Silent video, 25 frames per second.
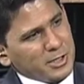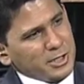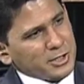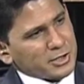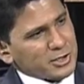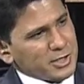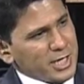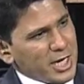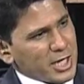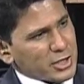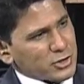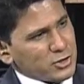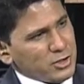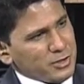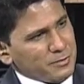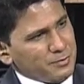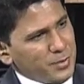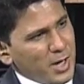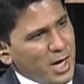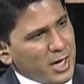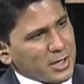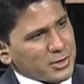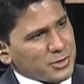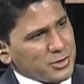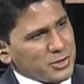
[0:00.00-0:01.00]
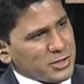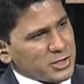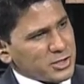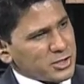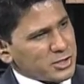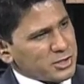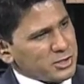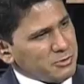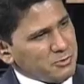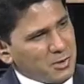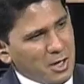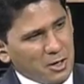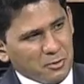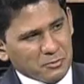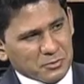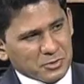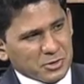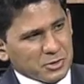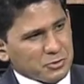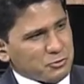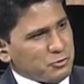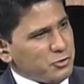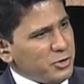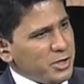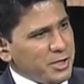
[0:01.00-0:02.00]
international partners,
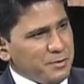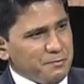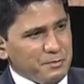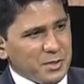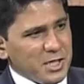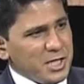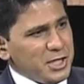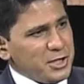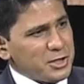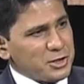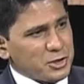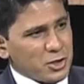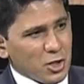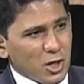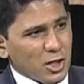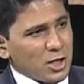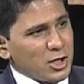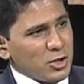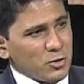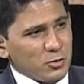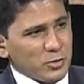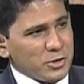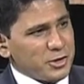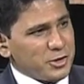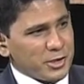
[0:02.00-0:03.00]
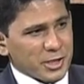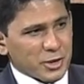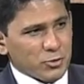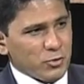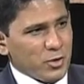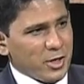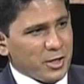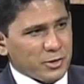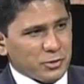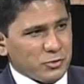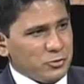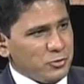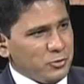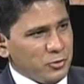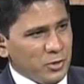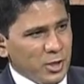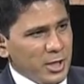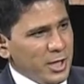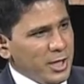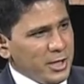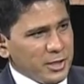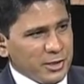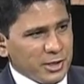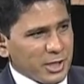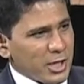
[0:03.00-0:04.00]
around $3 billion would require to
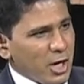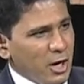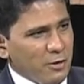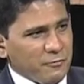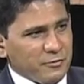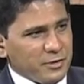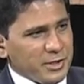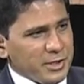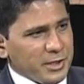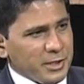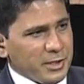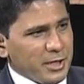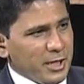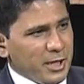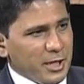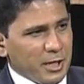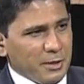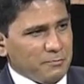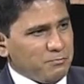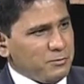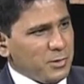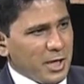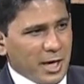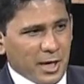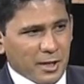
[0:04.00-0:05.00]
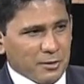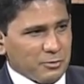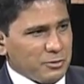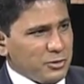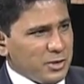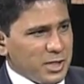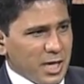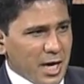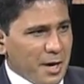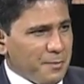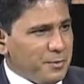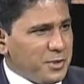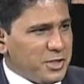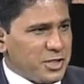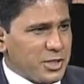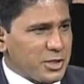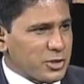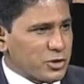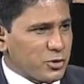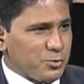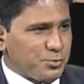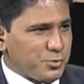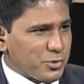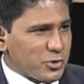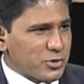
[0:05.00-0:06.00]
recovery uh, and the
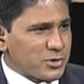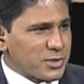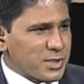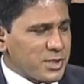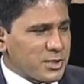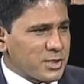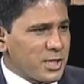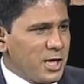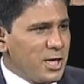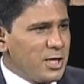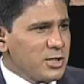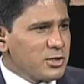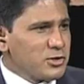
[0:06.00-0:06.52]
rehabilitation process.